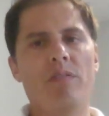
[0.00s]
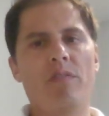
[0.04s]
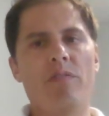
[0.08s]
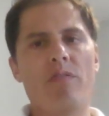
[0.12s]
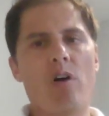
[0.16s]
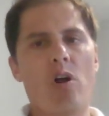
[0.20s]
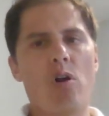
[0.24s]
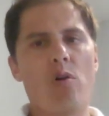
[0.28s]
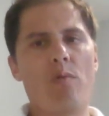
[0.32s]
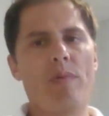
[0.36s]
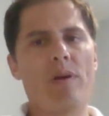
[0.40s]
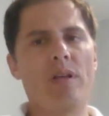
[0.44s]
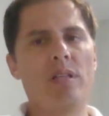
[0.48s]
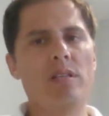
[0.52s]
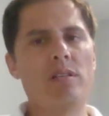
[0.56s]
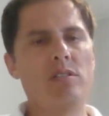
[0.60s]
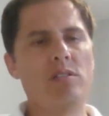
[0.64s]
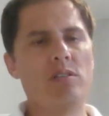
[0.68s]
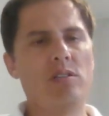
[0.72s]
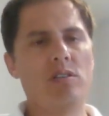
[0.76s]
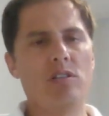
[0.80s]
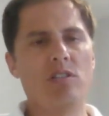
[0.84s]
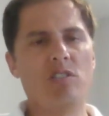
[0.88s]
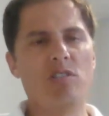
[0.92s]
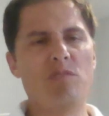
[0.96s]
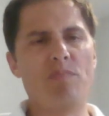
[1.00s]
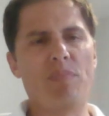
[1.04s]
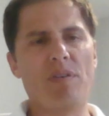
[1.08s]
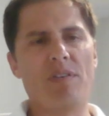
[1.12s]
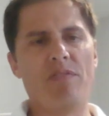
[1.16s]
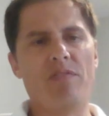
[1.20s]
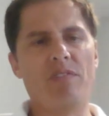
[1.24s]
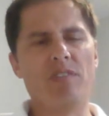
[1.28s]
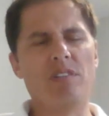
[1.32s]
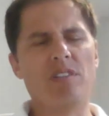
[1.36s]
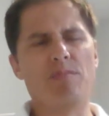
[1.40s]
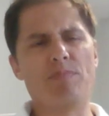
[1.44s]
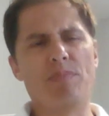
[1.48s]
environments,
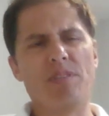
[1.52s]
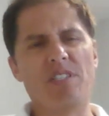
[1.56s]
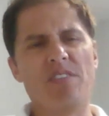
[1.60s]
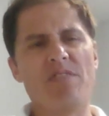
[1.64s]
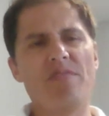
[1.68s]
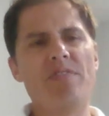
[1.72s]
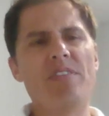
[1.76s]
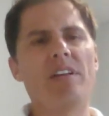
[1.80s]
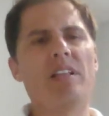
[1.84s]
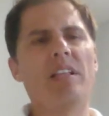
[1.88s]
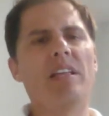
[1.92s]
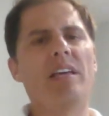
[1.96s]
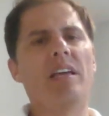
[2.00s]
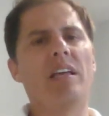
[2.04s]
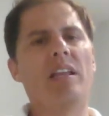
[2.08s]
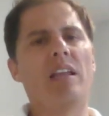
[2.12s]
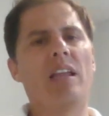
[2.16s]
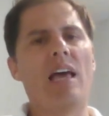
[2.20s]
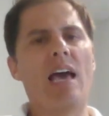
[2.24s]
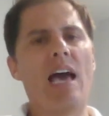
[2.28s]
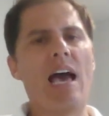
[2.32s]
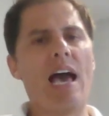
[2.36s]
specifically in